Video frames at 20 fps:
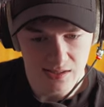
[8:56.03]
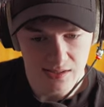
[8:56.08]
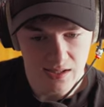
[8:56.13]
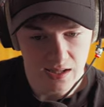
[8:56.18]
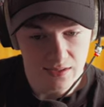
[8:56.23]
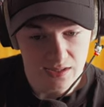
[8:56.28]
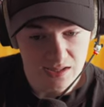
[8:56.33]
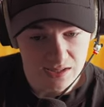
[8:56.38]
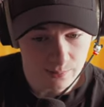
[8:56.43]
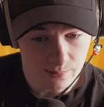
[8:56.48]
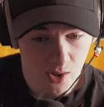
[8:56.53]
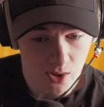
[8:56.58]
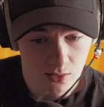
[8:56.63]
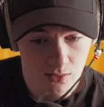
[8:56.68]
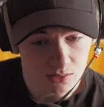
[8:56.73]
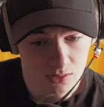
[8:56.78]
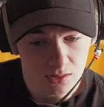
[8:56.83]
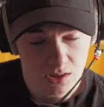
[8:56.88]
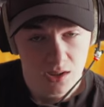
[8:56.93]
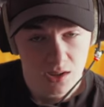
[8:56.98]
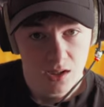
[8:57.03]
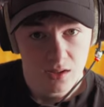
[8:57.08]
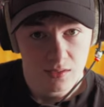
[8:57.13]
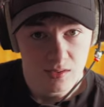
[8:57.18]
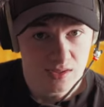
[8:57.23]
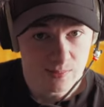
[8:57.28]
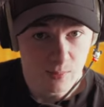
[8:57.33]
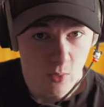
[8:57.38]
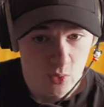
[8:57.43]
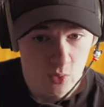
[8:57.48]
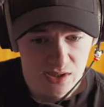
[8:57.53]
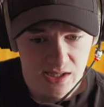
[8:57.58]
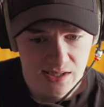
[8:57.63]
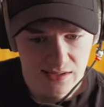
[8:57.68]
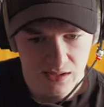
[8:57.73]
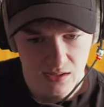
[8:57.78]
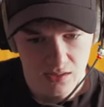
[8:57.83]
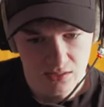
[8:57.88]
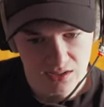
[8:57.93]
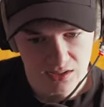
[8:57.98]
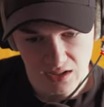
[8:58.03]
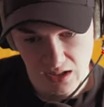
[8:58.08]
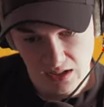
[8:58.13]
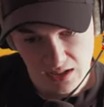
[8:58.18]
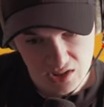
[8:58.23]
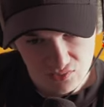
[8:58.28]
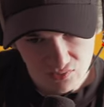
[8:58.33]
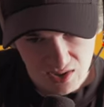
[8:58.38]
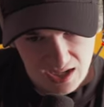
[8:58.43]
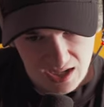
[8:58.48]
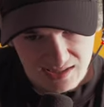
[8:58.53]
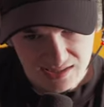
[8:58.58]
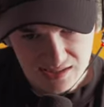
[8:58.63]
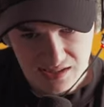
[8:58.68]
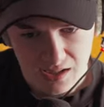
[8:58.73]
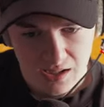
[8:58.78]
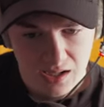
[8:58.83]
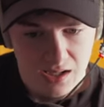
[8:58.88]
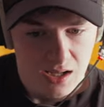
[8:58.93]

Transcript: And then there's the buckle is more detailed and then there's rest.